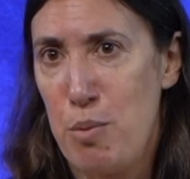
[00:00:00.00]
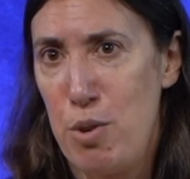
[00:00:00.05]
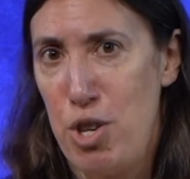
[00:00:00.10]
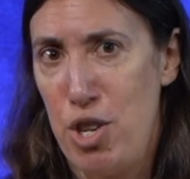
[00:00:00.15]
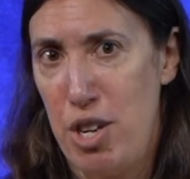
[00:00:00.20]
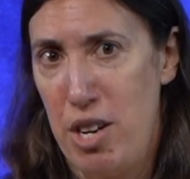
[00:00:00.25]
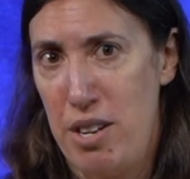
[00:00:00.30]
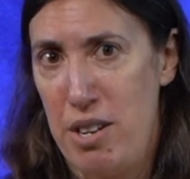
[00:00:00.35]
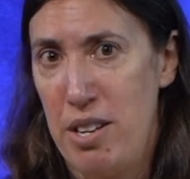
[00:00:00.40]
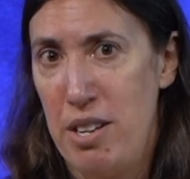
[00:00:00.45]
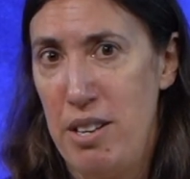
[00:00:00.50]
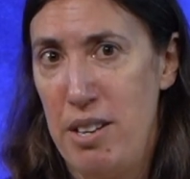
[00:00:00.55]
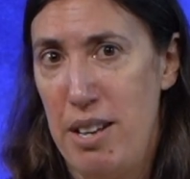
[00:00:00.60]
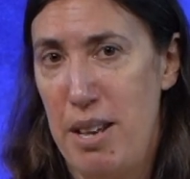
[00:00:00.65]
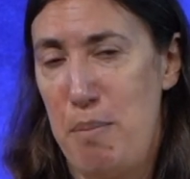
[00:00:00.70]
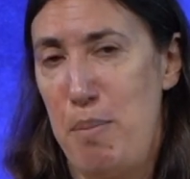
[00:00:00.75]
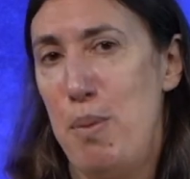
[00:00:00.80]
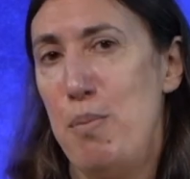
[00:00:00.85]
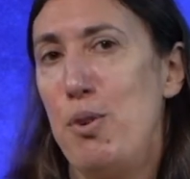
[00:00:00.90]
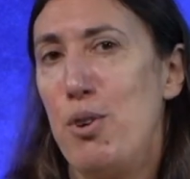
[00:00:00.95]
were shut
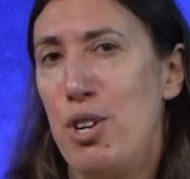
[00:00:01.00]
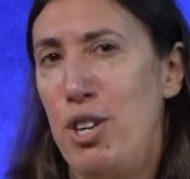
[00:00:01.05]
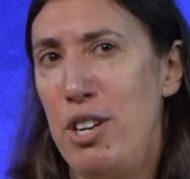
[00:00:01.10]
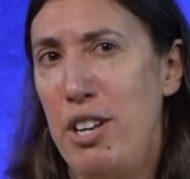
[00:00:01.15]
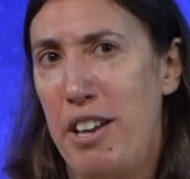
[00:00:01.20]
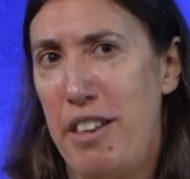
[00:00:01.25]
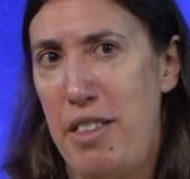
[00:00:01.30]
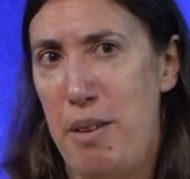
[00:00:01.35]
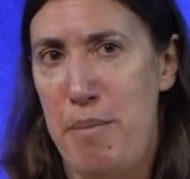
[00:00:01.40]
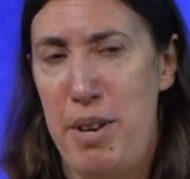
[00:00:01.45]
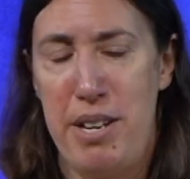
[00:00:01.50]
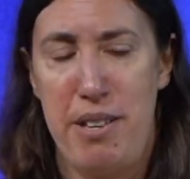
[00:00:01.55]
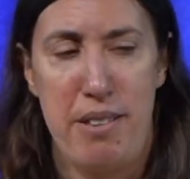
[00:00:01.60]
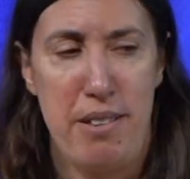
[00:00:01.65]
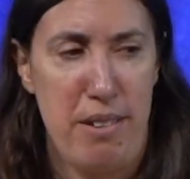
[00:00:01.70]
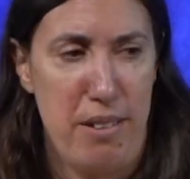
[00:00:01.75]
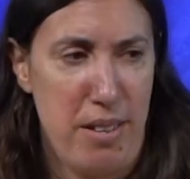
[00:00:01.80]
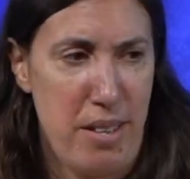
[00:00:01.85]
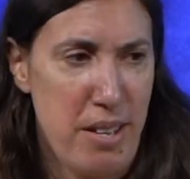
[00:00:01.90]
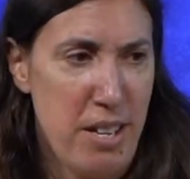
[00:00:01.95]
and people couldn't get their
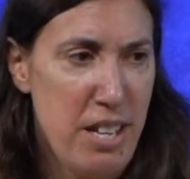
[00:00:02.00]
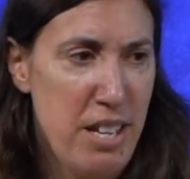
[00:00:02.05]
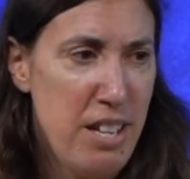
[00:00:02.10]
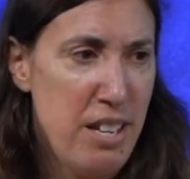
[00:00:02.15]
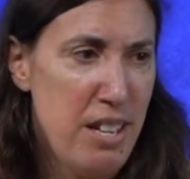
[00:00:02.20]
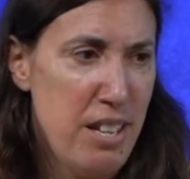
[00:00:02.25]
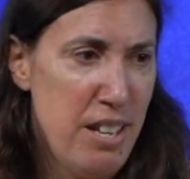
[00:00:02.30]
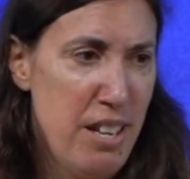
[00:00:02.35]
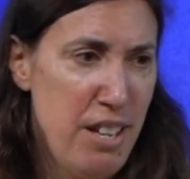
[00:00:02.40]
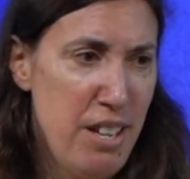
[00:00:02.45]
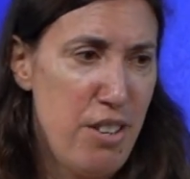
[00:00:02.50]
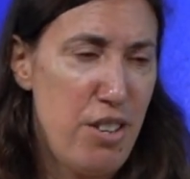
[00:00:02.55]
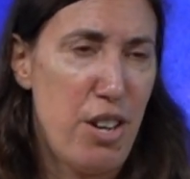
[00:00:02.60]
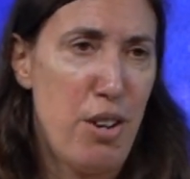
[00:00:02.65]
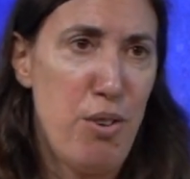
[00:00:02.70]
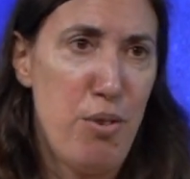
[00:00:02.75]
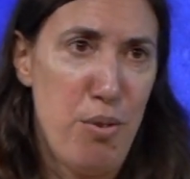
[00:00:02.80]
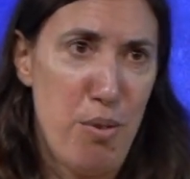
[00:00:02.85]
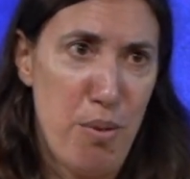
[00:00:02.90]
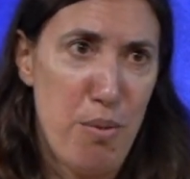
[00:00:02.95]
medicines.
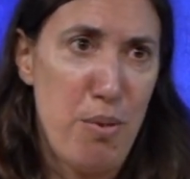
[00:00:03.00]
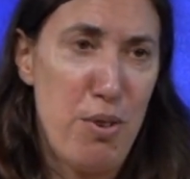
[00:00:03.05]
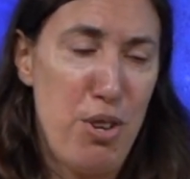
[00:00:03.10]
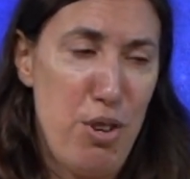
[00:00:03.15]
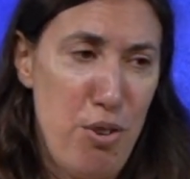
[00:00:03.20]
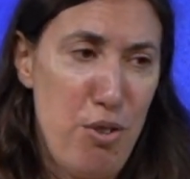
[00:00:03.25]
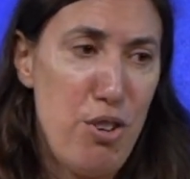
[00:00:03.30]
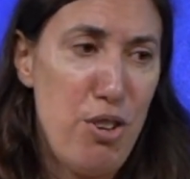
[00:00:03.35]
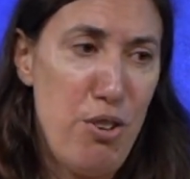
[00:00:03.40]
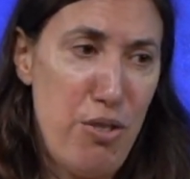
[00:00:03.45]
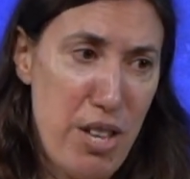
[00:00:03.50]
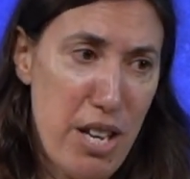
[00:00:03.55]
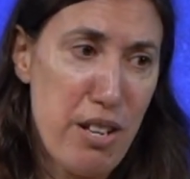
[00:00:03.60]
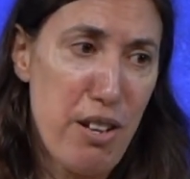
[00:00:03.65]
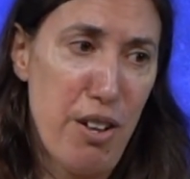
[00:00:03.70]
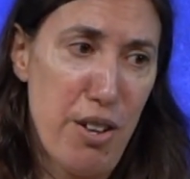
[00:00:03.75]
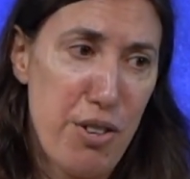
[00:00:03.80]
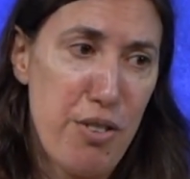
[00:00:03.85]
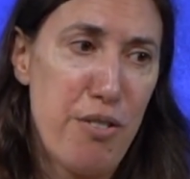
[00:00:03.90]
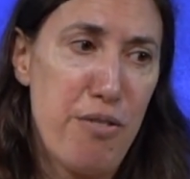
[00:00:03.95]
So there's
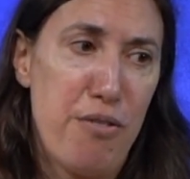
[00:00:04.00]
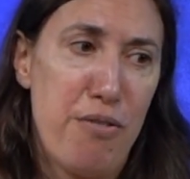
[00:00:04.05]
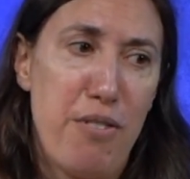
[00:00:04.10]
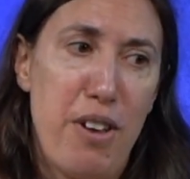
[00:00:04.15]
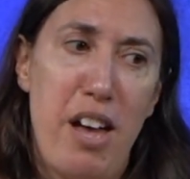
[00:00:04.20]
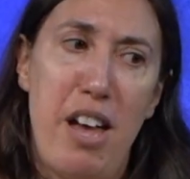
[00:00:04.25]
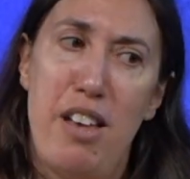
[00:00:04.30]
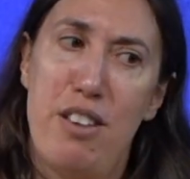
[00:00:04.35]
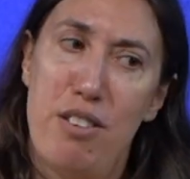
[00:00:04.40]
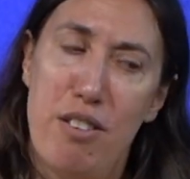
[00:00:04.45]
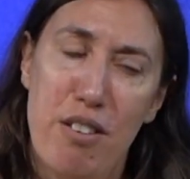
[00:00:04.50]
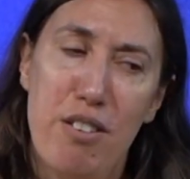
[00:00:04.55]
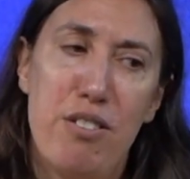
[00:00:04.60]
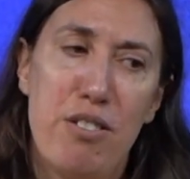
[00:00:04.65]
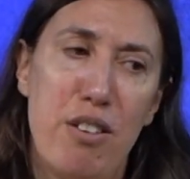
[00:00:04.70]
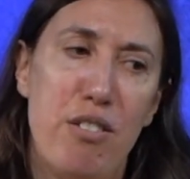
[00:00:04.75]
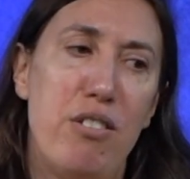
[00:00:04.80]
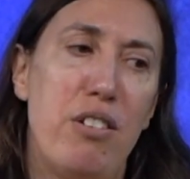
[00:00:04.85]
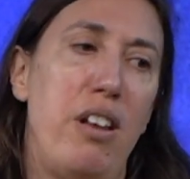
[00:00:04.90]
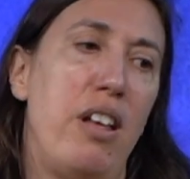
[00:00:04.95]
lots of
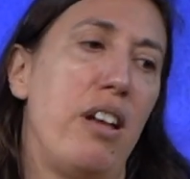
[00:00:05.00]
social